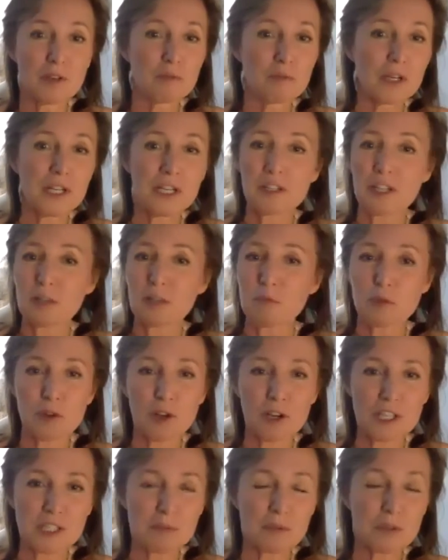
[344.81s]
bringing them to
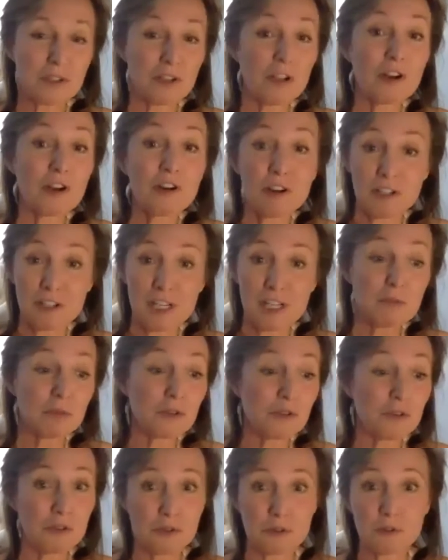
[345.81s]
hospital, are
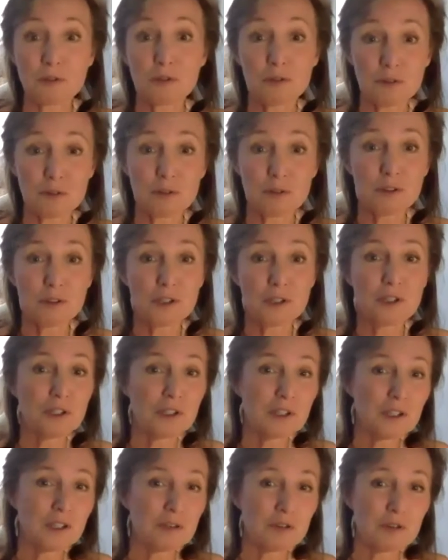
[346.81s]
unable to
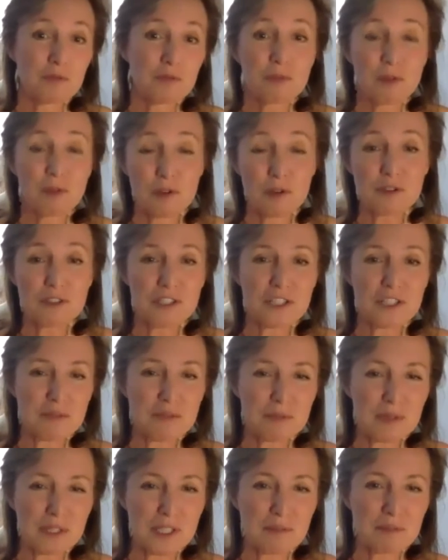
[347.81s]
approach these
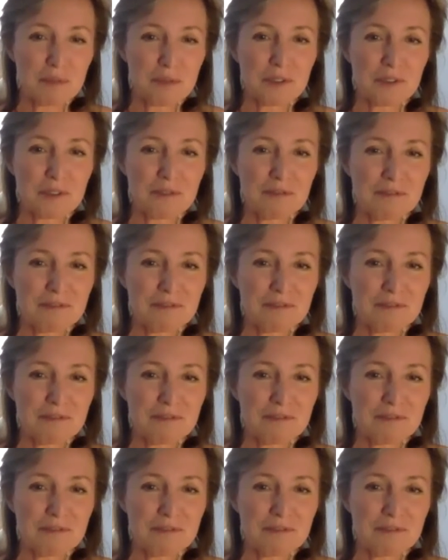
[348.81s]
people.